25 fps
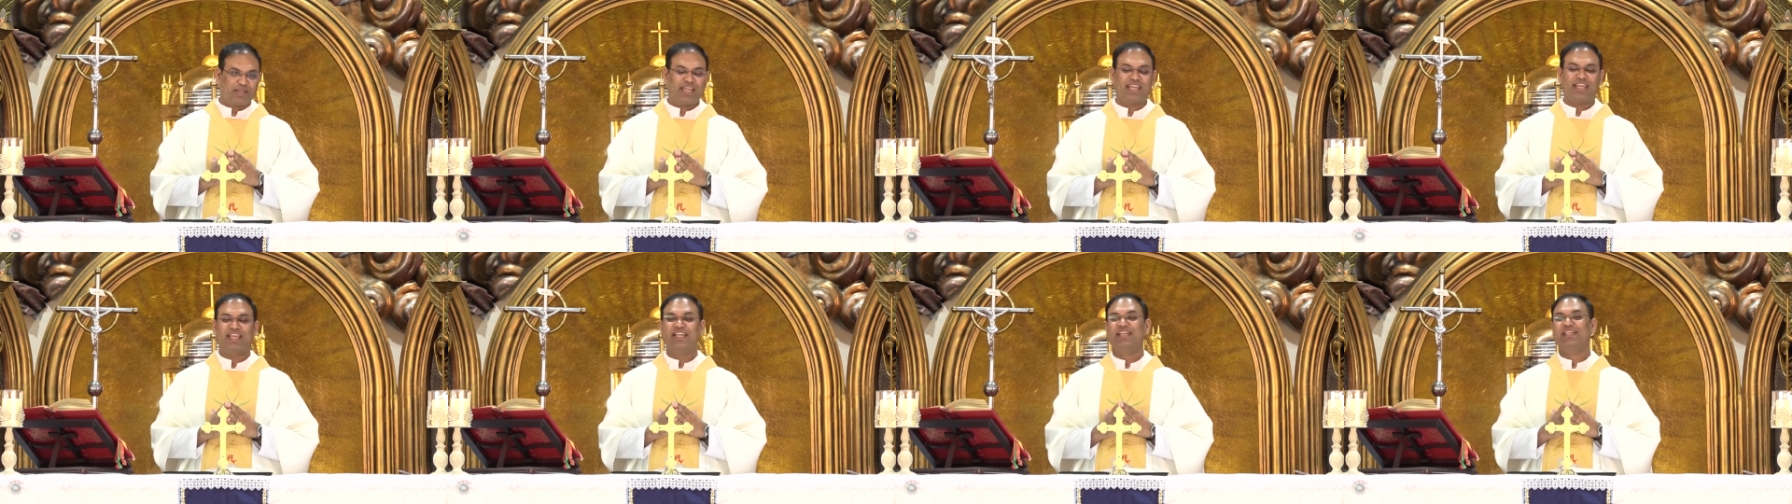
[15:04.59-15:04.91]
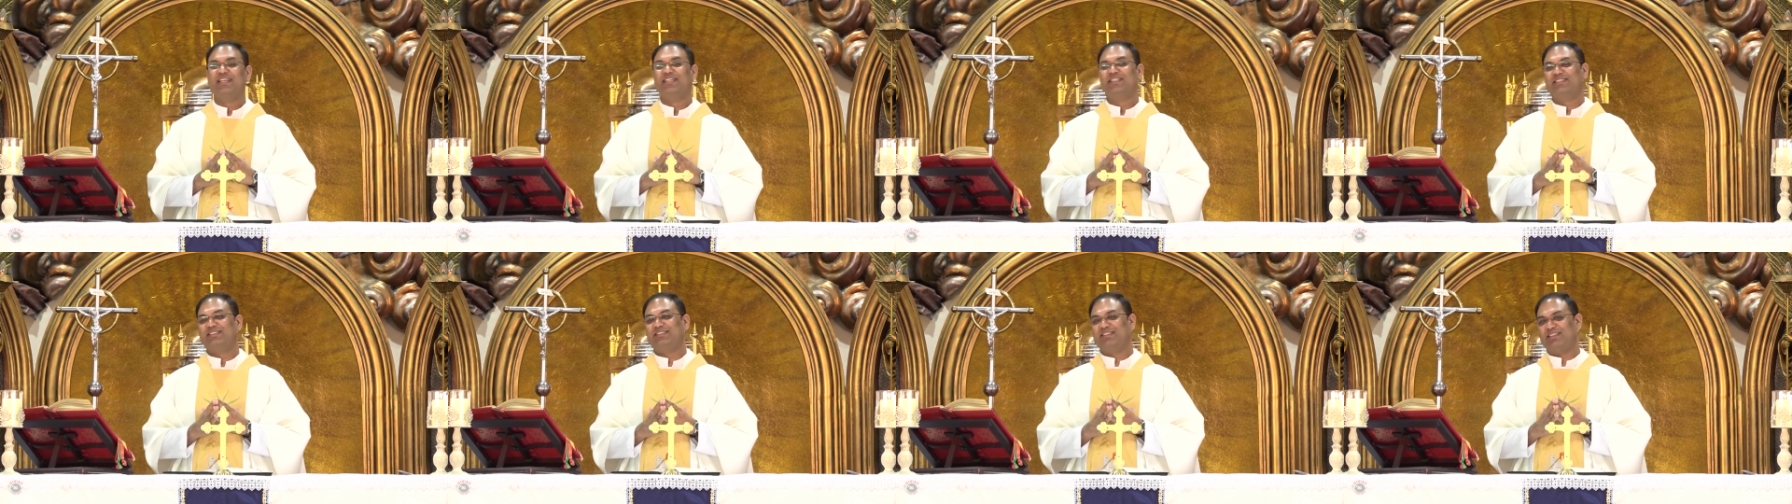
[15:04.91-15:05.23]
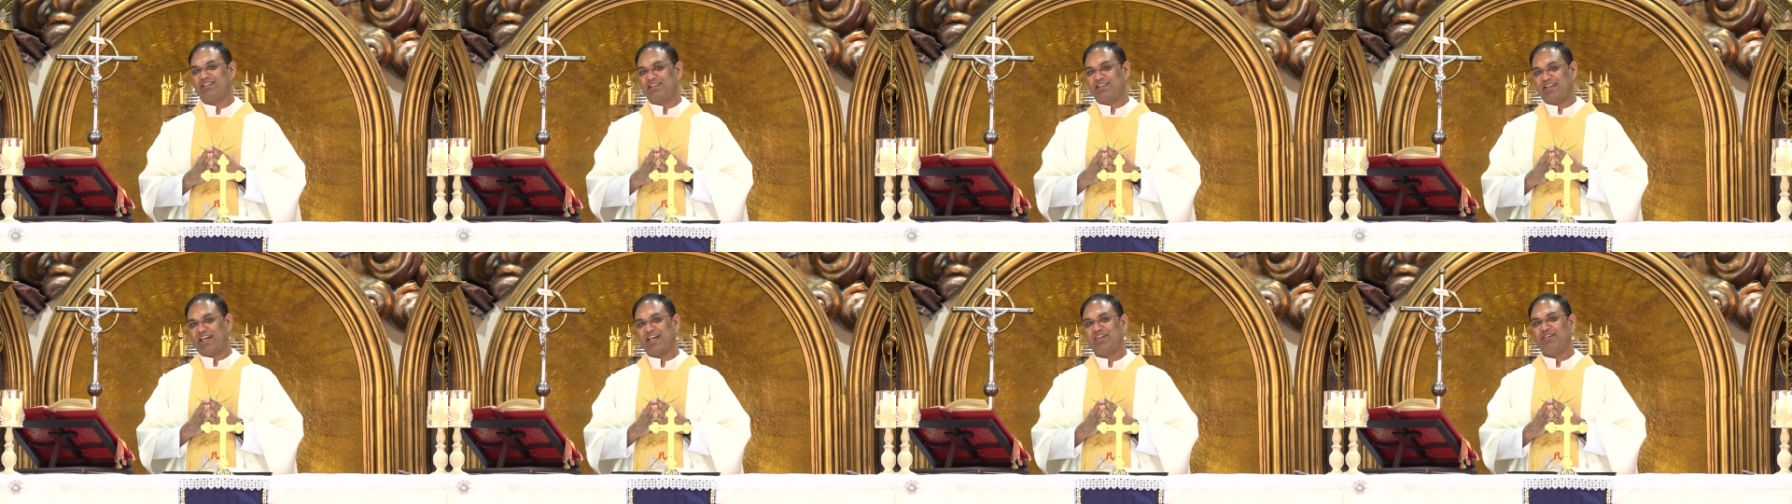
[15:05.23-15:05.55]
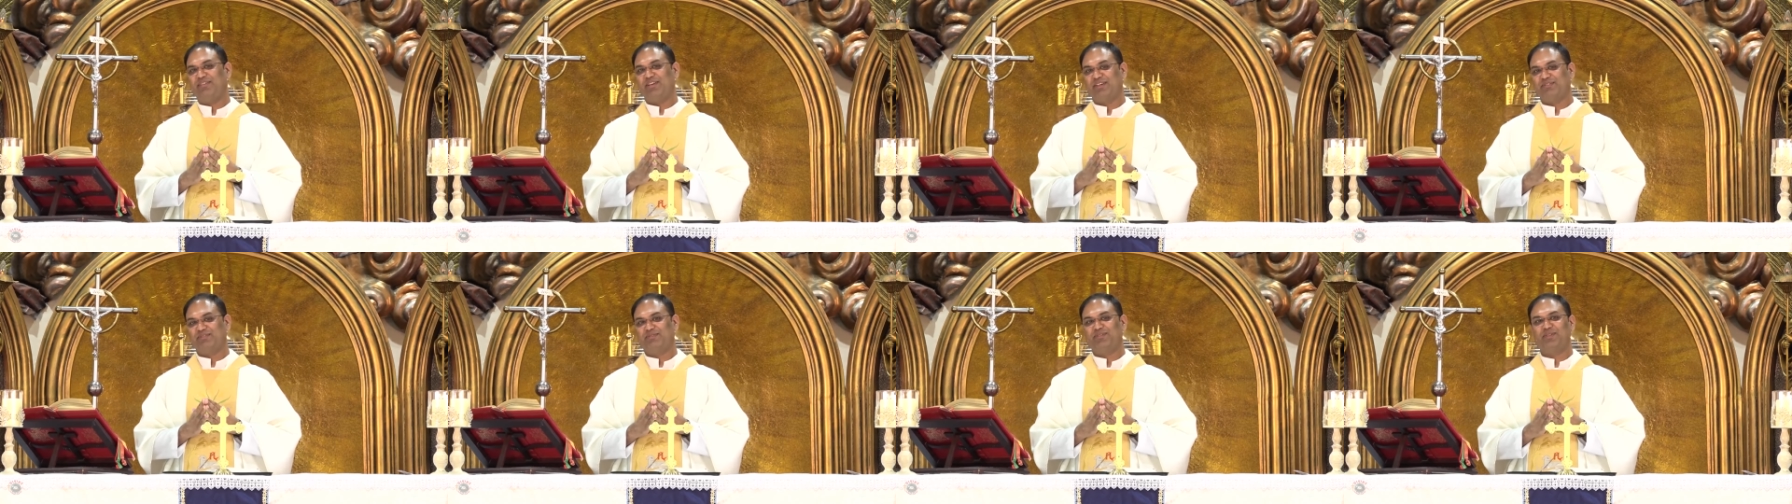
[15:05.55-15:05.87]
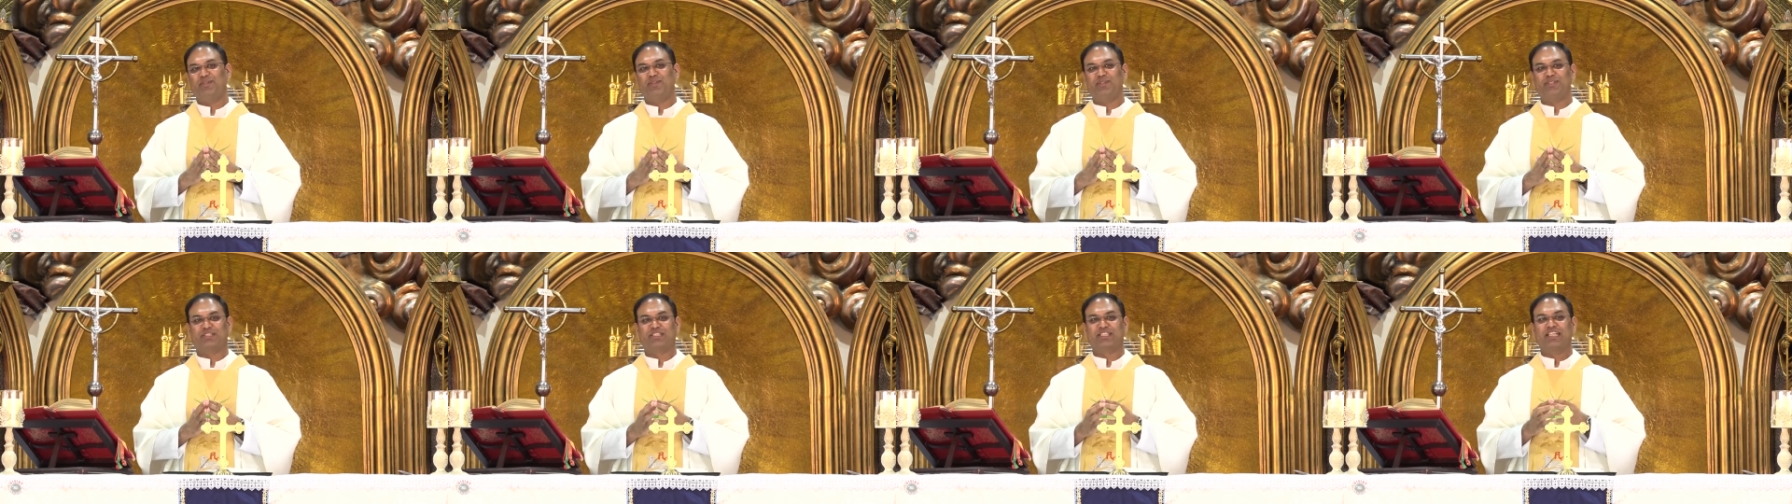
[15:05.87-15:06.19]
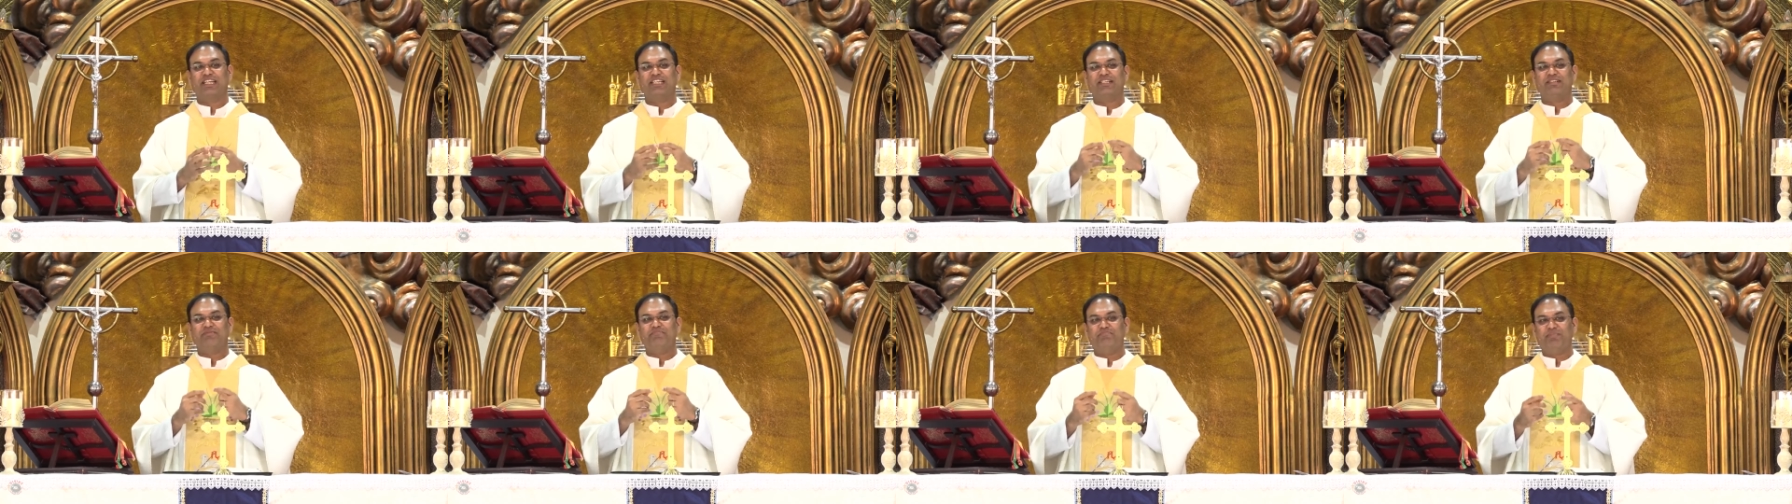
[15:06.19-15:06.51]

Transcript: be the driving force